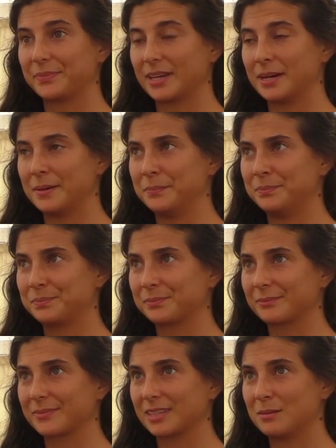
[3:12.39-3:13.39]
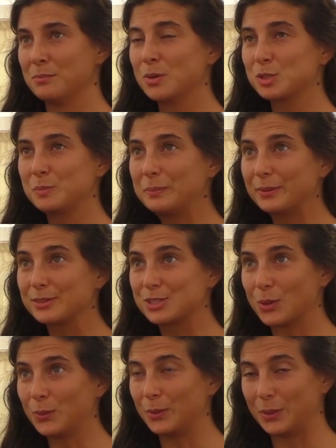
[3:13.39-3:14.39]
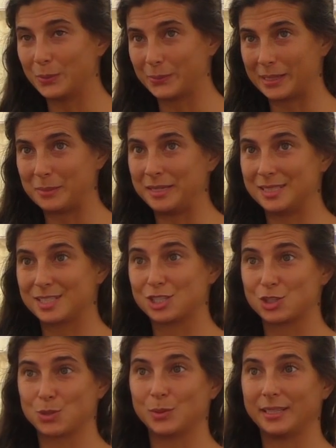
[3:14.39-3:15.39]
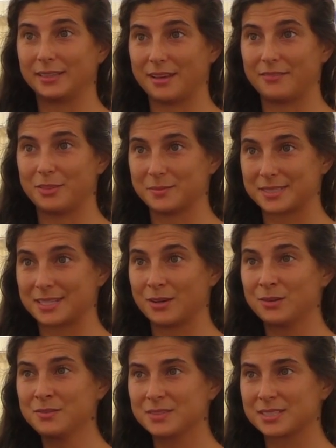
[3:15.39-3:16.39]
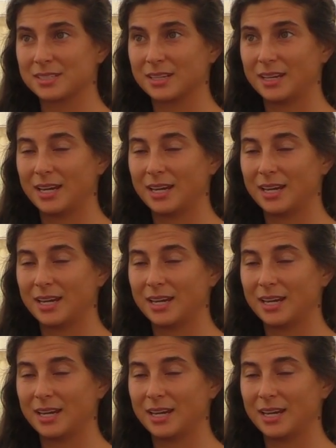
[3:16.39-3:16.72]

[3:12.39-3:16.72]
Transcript: Um, most people don't know what it means to truly love themselves.